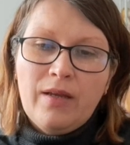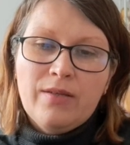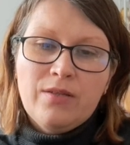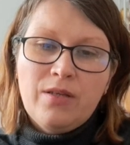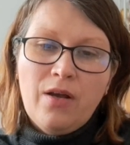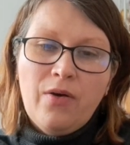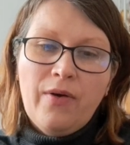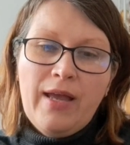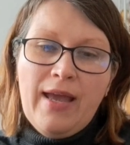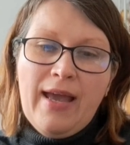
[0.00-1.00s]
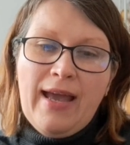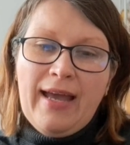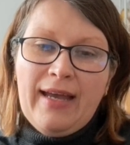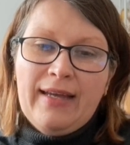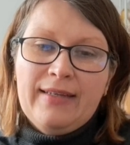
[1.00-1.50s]
So,
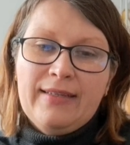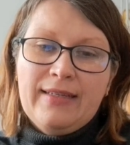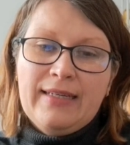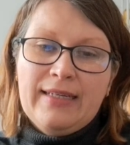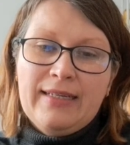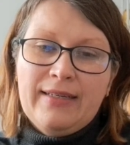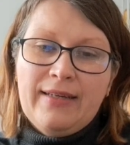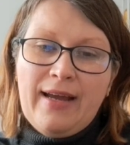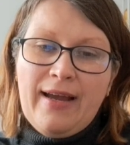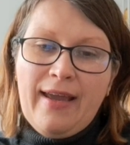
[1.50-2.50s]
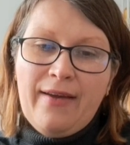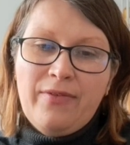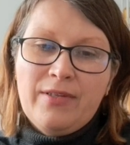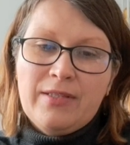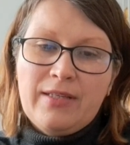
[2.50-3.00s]
and I have
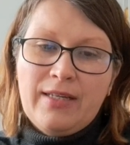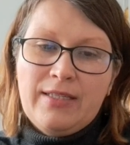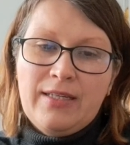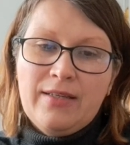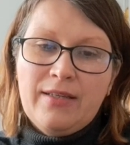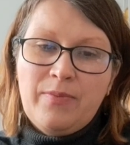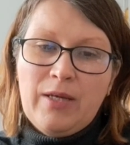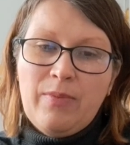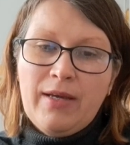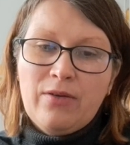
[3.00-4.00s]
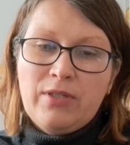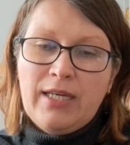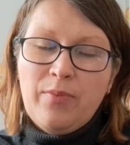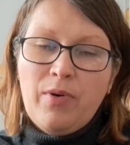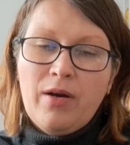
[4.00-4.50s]
this idea that maybe I could
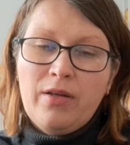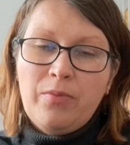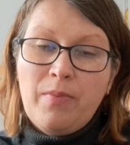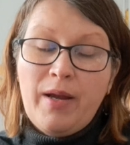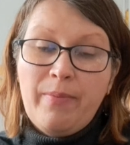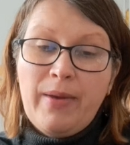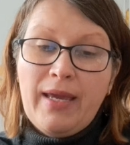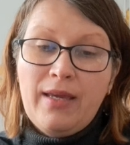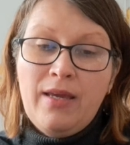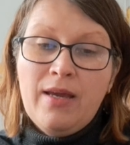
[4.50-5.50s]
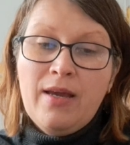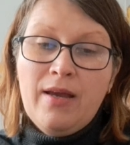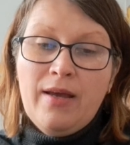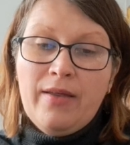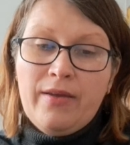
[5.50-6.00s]
take part in May.
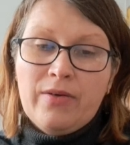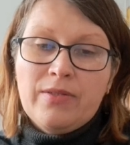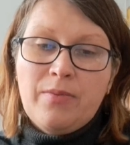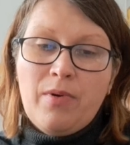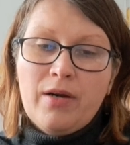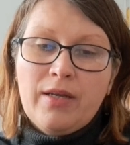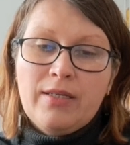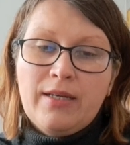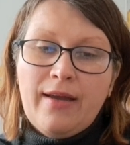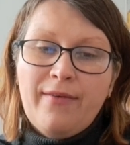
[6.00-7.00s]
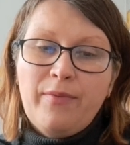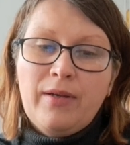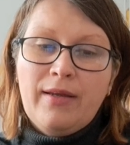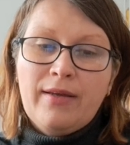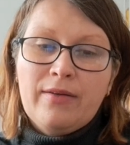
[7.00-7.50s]
There is a market I have been
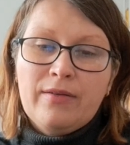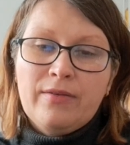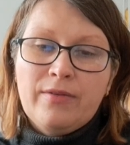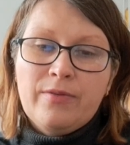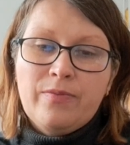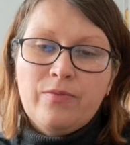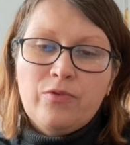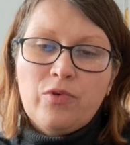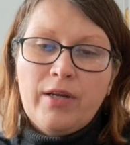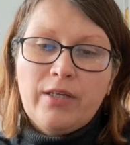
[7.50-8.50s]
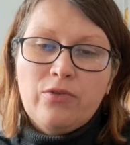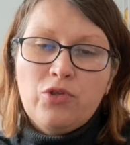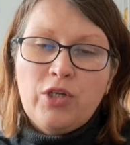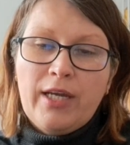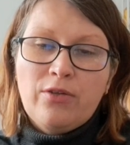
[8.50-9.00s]
like trying to
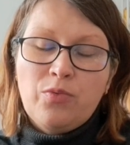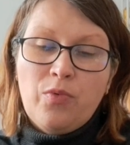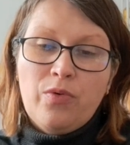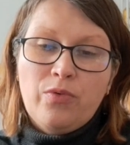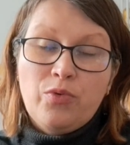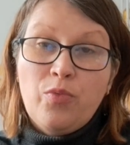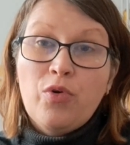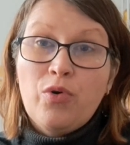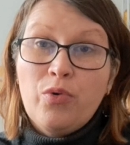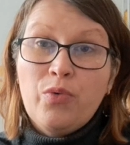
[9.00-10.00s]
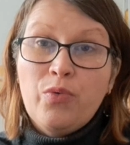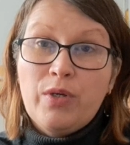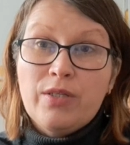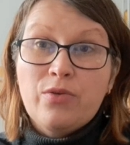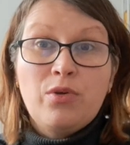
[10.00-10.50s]
check tomorrow. Tomorrow
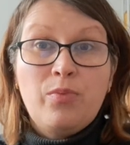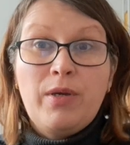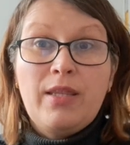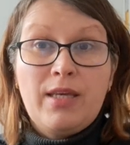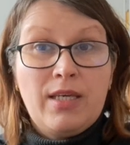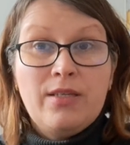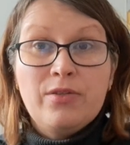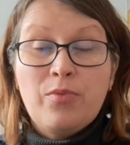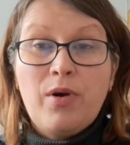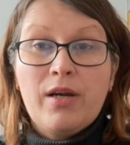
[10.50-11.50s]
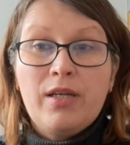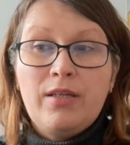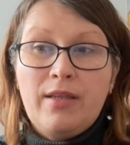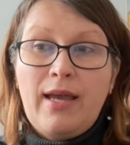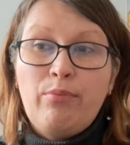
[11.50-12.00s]
is going to be the Easter market
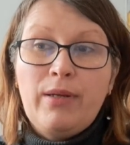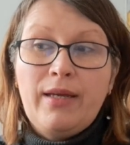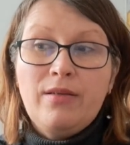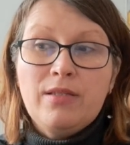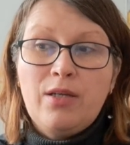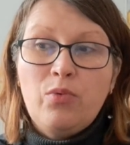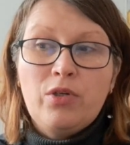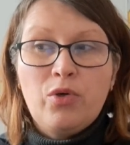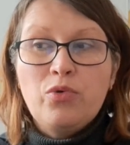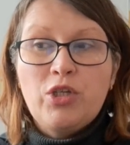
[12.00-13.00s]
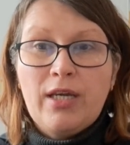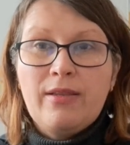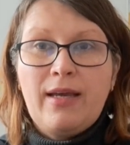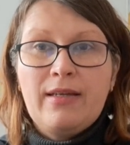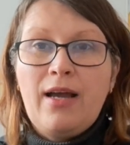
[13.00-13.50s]
in that place, and I want to go check
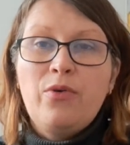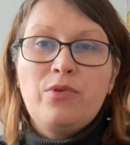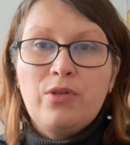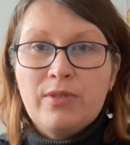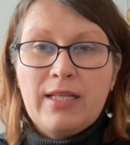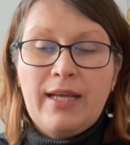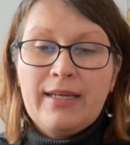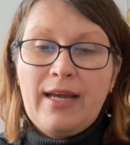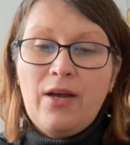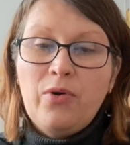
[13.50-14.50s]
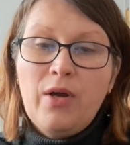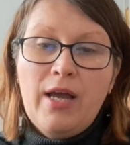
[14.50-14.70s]
that, how it looks like, how